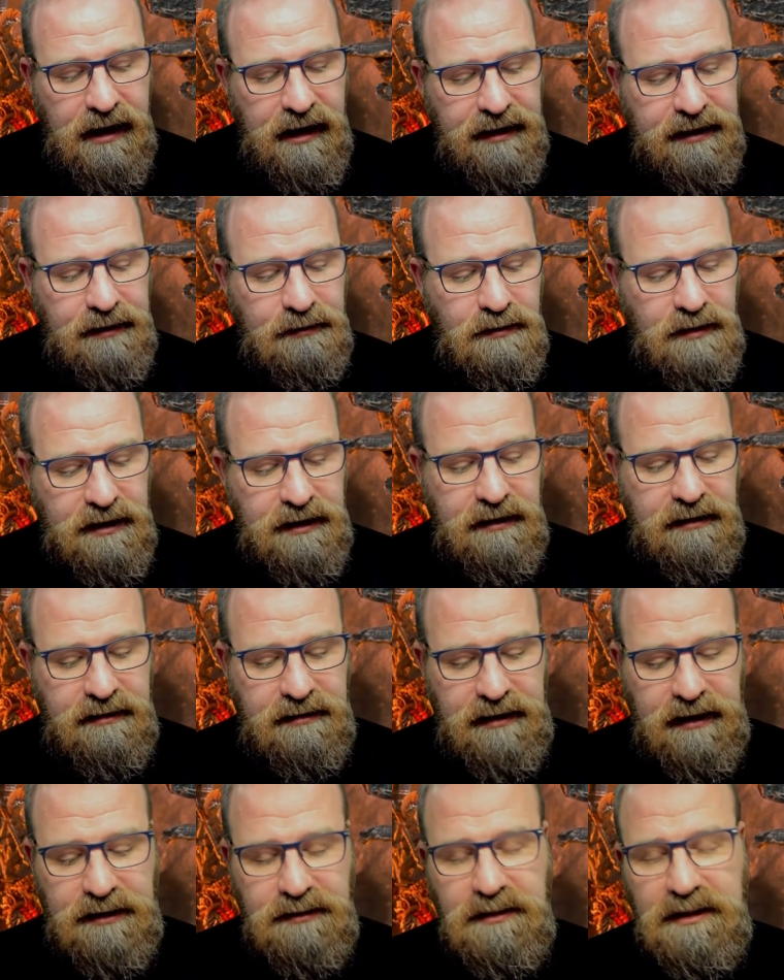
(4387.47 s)
I think one of the
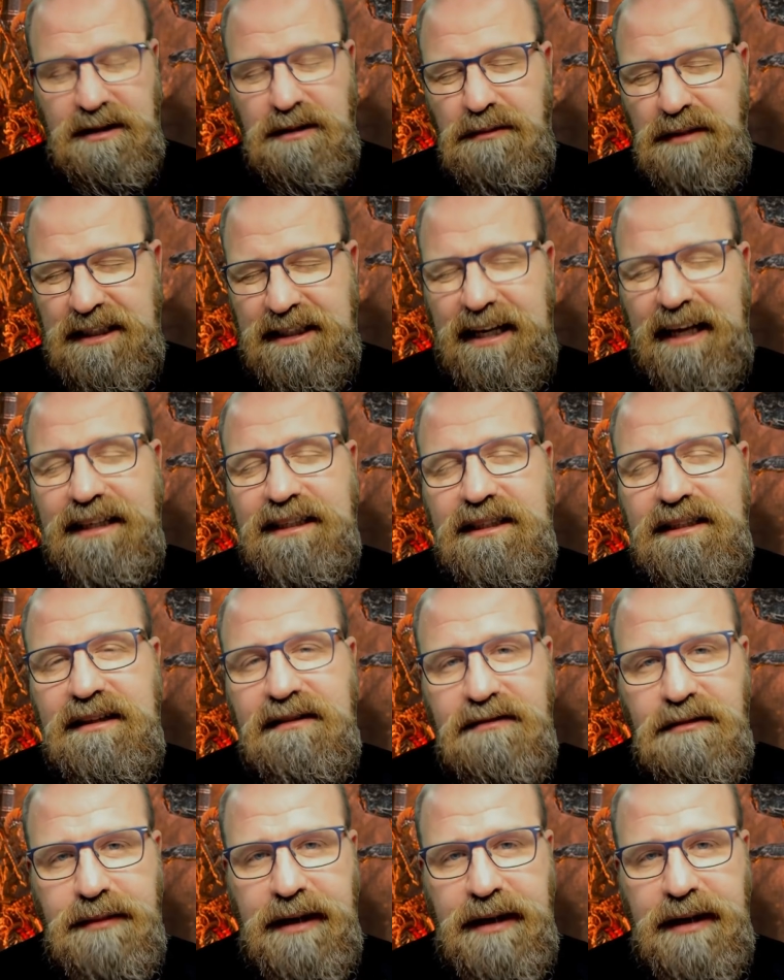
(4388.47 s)
things was to be sensitive